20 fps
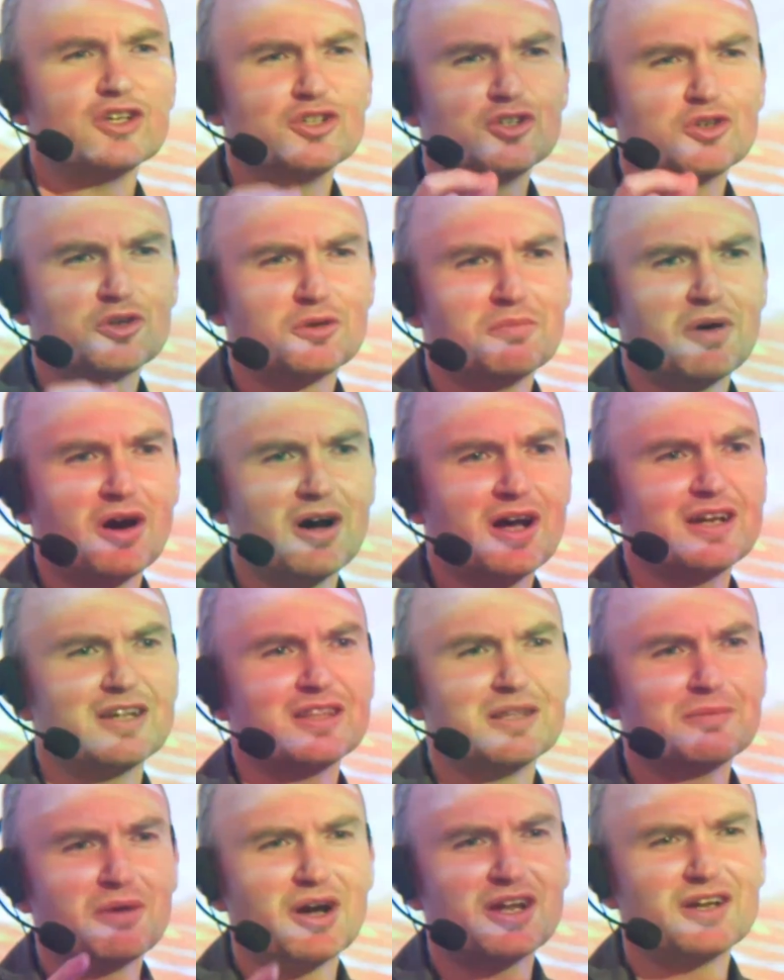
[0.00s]
your mind
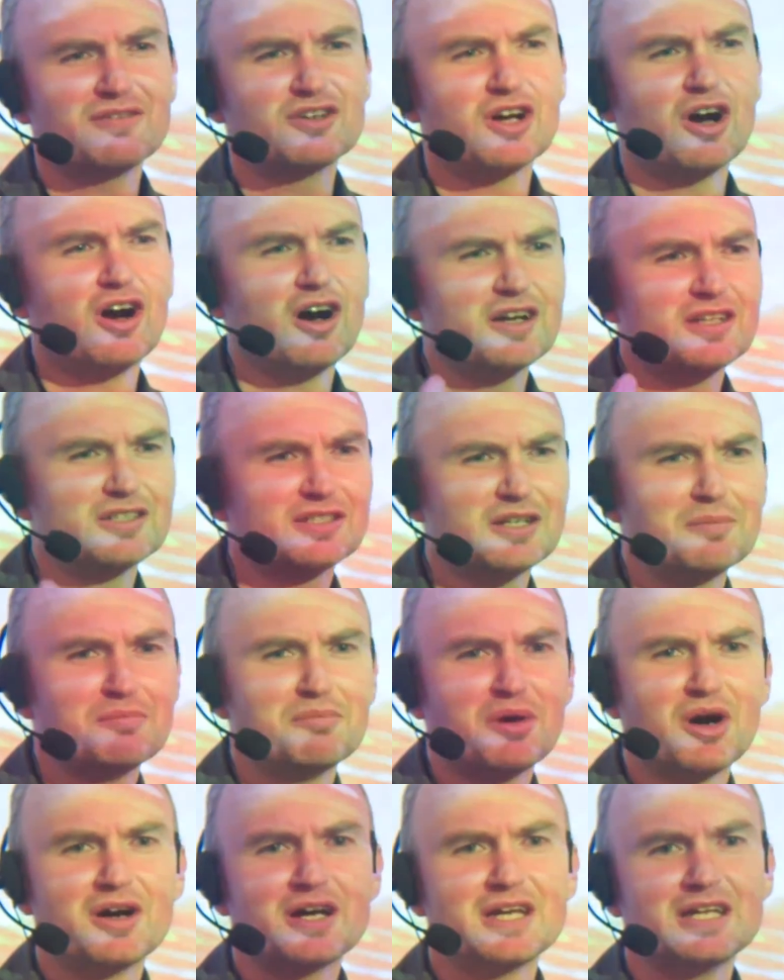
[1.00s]
and the mind of God is
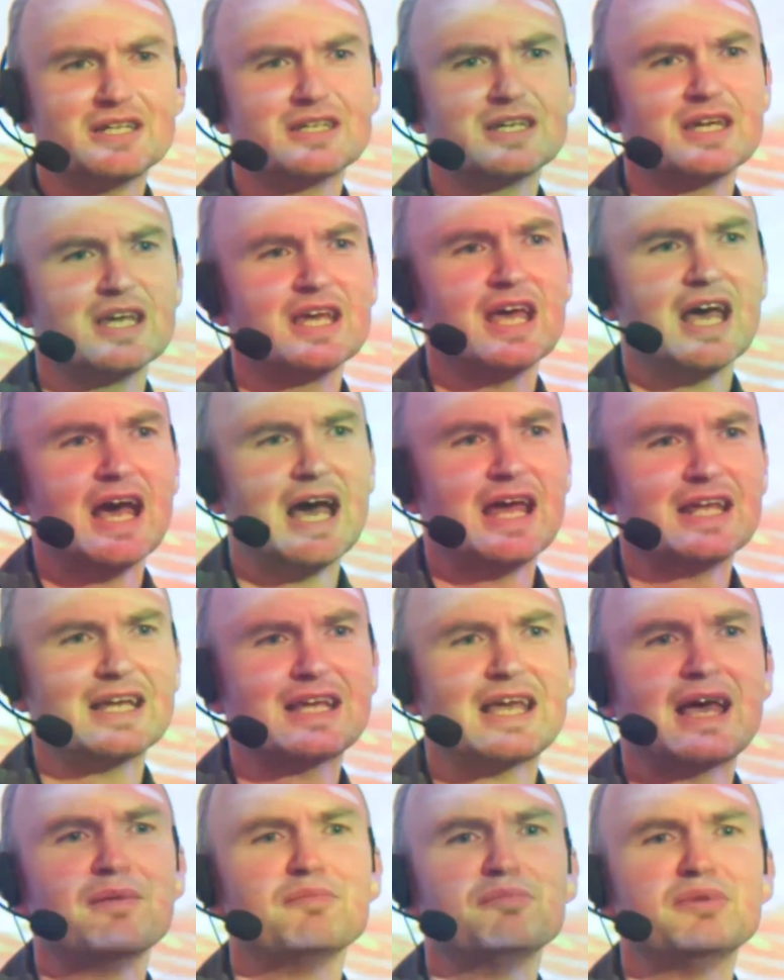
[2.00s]
combined and
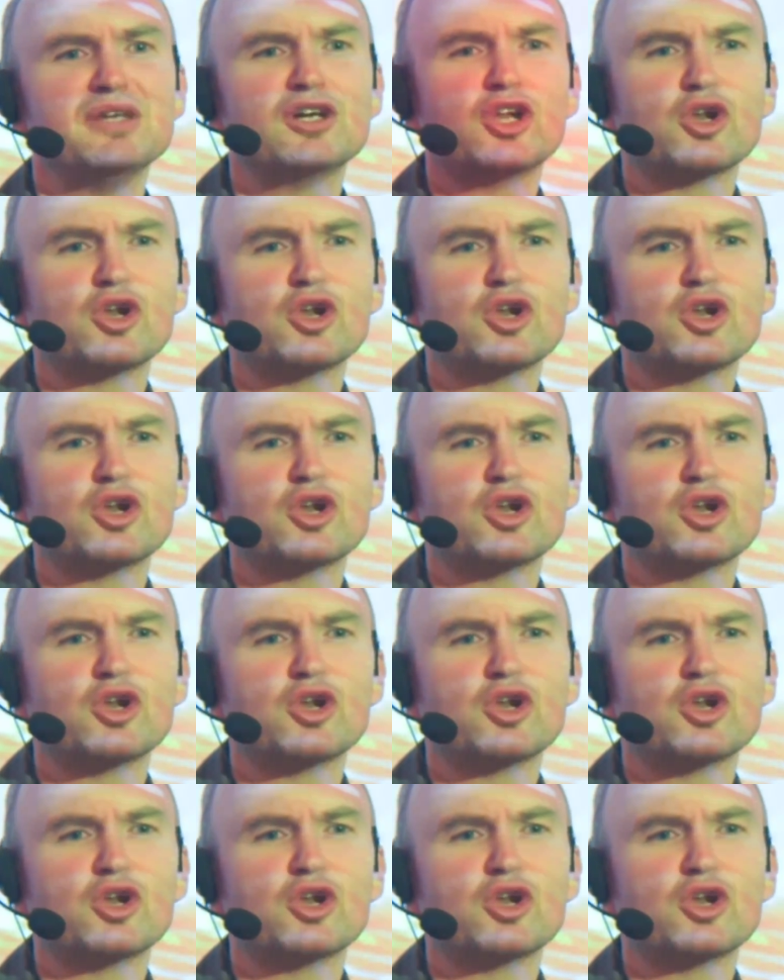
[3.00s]
it can be